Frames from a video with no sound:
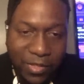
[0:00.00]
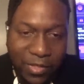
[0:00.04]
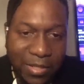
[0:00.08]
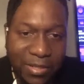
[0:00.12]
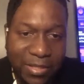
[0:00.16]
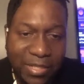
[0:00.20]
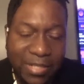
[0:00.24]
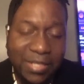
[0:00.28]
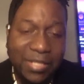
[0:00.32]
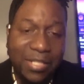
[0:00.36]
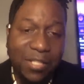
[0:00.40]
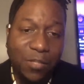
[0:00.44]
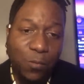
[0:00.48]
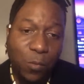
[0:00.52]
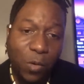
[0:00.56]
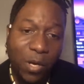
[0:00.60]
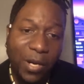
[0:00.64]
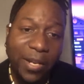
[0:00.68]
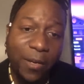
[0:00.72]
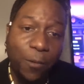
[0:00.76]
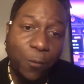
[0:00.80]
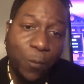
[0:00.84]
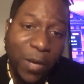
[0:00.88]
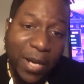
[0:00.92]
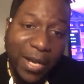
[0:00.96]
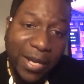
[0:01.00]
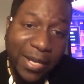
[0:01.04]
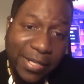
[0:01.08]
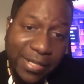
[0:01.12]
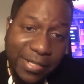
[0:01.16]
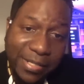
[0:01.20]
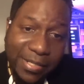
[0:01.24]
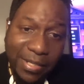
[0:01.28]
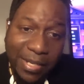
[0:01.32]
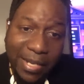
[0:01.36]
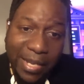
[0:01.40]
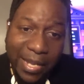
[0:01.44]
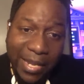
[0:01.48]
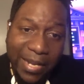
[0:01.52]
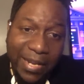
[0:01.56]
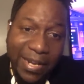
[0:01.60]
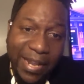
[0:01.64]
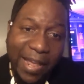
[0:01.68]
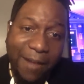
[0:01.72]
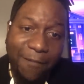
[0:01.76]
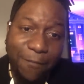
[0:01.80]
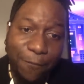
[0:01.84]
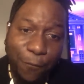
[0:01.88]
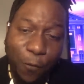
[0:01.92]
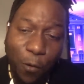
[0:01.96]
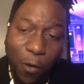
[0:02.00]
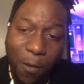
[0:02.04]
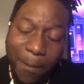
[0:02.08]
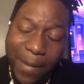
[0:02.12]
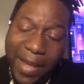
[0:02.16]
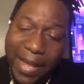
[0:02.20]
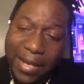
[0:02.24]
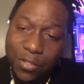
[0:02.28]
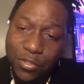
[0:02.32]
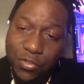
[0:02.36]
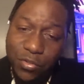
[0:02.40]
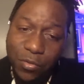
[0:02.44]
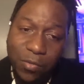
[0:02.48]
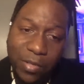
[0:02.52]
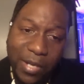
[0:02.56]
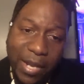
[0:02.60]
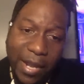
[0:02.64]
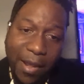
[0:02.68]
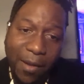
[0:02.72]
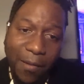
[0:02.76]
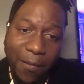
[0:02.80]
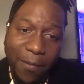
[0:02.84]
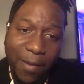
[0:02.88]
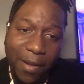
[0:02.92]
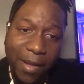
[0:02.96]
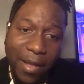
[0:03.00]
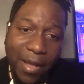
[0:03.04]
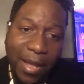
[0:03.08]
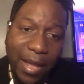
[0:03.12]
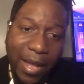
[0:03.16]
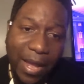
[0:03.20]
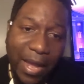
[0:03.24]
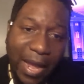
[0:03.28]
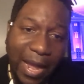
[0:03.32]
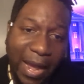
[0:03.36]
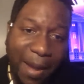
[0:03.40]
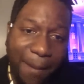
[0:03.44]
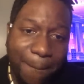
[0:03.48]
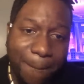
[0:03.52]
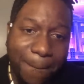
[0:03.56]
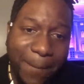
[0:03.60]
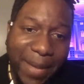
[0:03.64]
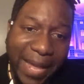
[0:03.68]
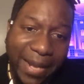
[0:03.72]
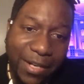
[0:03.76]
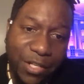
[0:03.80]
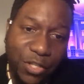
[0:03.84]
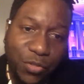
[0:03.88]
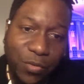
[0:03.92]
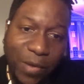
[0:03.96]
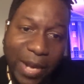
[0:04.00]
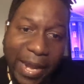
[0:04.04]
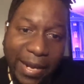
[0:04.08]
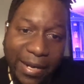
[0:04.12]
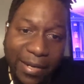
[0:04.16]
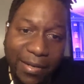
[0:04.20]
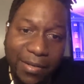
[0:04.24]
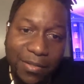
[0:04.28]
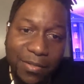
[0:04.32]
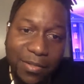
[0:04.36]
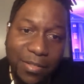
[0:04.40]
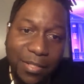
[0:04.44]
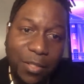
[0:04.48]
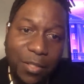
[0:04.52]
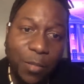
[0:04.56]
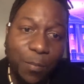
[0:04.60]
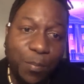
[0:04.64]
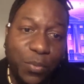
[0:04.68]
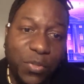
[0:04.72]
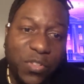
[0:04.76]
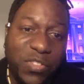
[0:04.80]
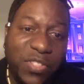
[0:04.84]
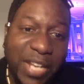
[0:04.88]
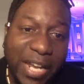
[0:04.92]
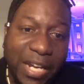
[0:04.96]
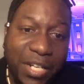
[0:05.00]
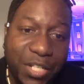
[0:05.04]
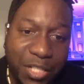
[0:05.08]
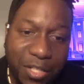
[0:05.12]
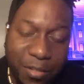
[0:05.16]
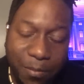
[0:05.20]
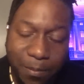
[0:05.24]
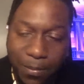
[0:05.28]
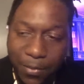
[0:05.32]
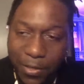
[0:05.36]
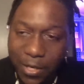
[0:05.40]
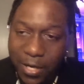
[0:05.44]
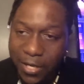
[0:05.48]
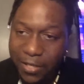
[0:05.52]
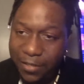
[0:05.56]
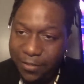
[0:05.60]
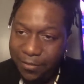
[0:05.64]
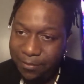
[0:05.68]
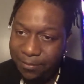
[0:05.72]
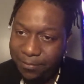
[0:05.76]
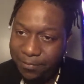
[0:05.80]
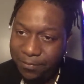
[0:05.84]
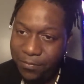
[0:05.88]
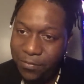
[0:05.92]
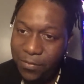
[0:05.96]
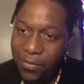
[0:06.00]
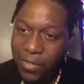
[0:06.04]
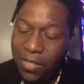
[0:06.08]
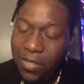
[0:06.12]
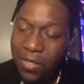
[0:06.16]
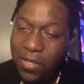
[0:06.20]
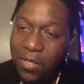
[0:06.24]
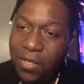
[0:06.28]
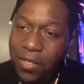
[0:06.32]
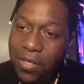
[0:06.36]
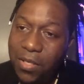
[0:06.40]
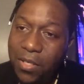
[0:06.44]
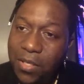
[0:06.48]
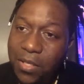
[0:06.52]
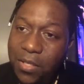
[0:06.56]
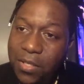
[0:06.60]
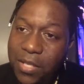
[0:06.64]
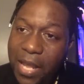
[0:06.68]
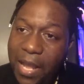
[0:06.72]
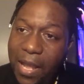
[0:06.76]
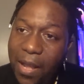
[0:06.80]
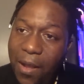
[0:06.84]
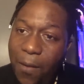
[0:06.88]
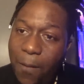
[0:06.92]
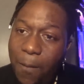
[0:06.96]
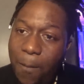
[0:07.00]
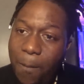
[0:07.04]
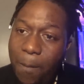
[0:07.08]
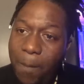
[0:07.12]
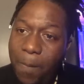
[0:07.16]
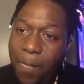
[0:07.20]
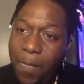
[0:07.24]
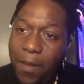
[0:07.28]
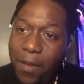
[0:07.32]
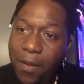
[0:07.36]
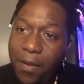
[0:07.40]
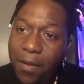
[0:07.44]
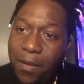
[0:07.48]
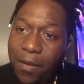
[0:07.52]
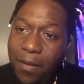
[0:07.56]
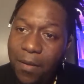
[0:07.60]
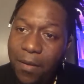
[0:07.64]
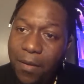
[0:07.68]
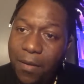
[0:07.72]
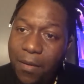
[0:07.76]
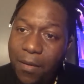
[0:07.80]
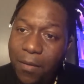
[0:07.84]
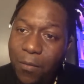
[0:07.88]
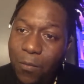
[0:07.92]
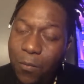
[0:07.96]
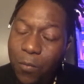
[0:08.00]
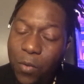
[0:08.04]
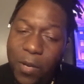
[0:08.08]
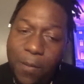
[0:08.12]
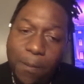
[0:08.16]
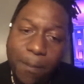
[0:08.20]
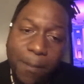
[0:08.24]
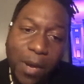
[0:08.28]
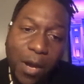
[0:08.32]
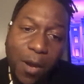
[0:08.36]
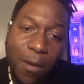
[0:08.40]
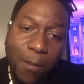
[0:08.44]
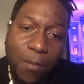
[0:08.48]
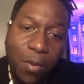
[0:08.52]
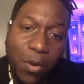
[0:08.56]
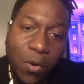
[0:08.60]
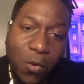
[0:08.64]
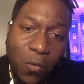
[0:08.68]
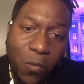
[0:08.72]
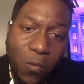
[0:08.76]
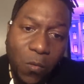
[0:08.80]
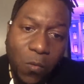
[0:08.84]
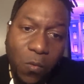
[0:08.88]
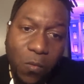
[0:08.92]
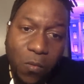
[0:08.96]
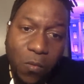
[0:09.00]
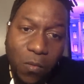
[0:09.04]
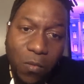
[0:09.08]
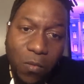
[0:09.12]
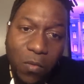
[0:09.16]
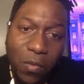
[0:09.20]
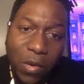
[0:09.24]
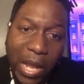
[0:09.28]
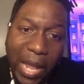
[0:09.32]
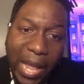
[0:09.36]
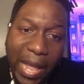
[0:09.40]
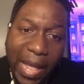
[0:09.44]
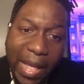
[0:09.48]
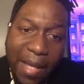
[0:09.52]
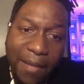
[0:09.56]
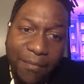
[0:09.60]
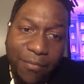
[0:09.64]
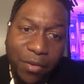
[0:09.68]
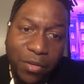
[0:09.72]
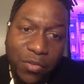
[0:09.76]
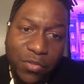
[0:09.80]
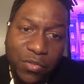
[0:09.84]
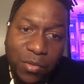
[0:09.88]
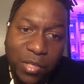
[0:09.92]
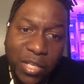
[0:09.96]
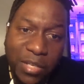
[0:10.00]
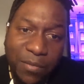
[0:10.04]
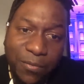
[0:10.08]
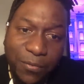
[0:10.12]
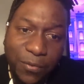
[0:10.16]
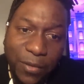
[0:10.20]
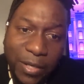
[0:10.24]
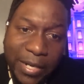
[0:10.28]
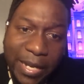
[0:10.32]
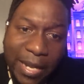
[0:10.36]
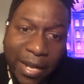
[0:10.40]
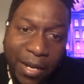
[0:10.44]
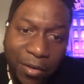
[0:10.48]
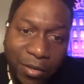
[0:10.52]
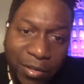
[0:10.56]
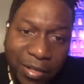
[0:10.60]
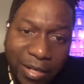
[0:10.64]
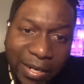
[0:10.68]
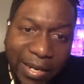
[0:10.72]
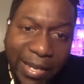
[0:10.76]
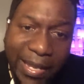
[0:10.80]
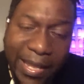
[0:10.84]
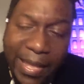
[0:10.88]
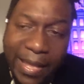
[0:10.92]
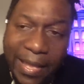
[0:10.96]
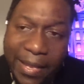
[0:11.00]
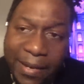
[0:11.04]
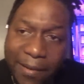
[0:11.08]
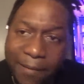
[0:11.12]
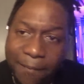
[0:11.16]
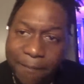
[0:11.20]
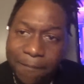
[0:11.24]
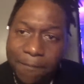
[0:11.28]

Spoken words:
this is what it was in that format. So now I'm backtracked to the possession part. Now, when Mambo have us really free down in the head,